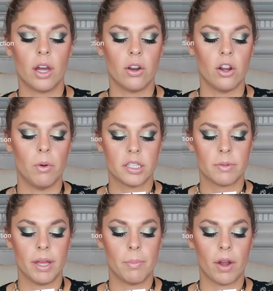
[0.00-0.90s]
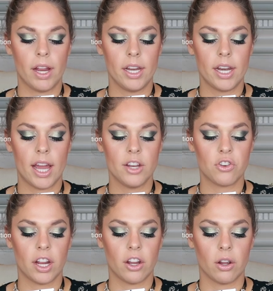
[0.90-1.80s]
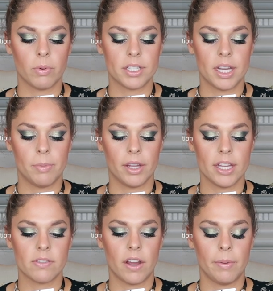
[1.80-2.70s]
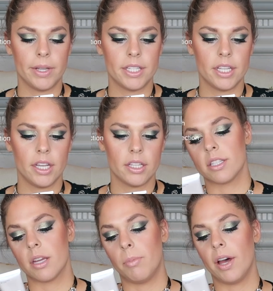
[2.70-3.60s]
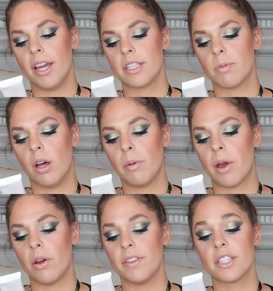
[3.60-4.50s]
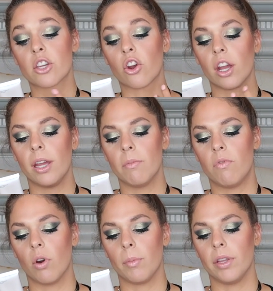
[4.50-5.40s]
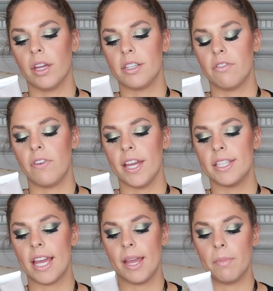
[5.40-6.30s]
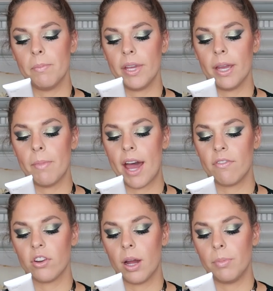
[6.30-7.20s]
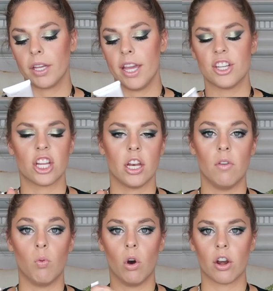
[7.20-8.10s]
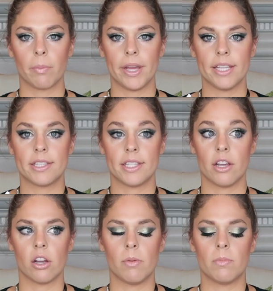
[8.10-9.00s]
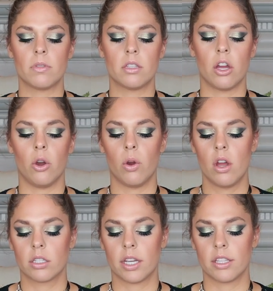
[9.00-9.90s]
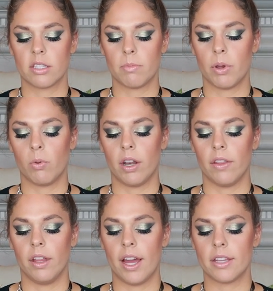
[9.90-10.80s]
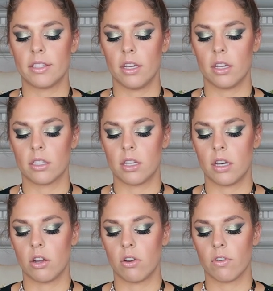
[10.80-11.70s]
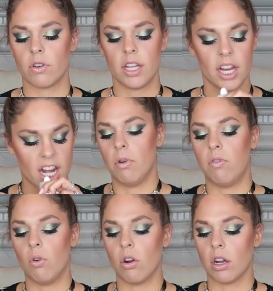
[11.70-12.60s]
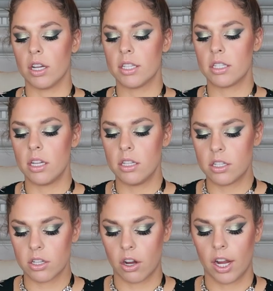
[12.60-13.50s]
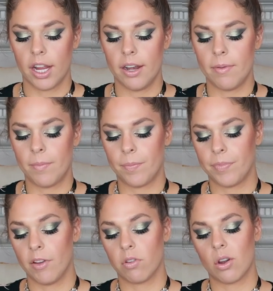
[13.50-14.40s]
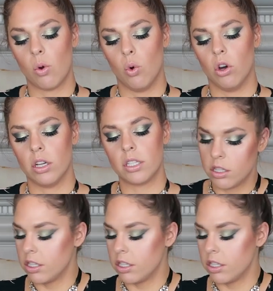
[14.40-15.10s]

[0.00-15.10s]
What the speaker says: So I don't know. It's supposed to be a brightening hydrator with stabilized vitamin C. It says apply a small amount of this cream formula to face AM and PM after application of water-based serum. So looks like this would be one of the last things in your routine before sunscreen, of course.